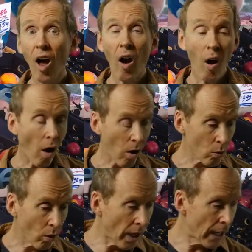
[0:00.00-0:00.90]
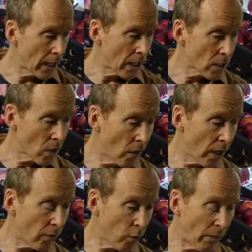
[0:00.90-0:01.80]
All right, so
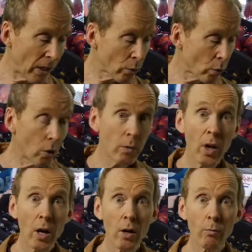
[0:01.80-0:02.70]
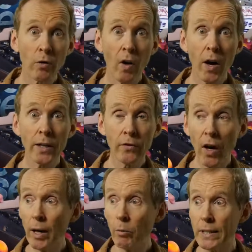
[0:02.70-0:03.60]
this mushroom provides
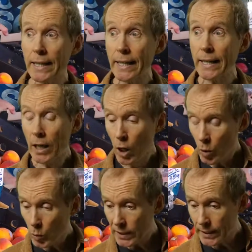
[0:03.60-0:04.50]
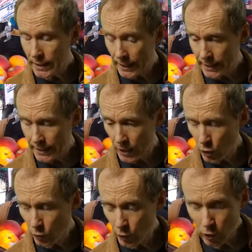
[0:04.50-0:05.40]
vitamin D, which is
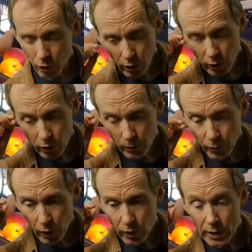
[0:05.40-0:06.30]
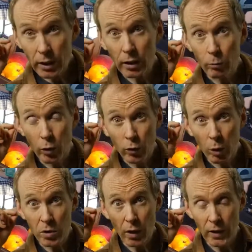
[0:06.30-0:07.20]
essential for the growth of these little
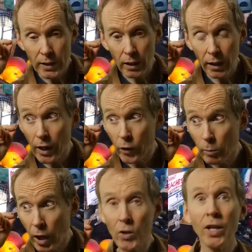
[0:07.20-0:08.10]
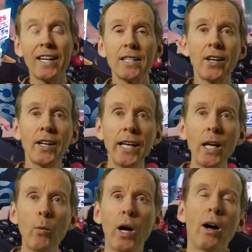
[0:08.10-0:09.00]
performance of these little healthy bones. Saying here,
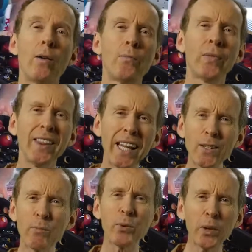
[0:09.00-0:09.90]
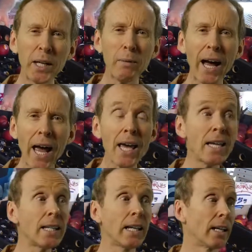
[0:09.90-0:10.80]
well, that's pretty
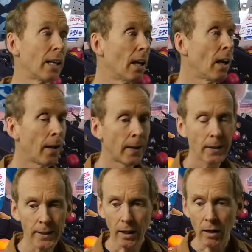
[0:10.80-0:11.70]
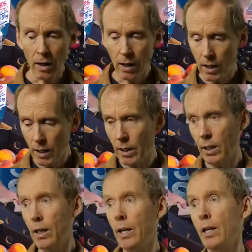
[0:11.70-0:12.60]
amazing. So
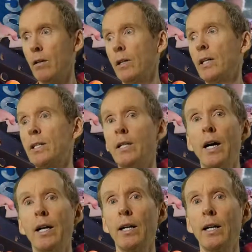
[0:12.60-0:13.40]
I got real excited.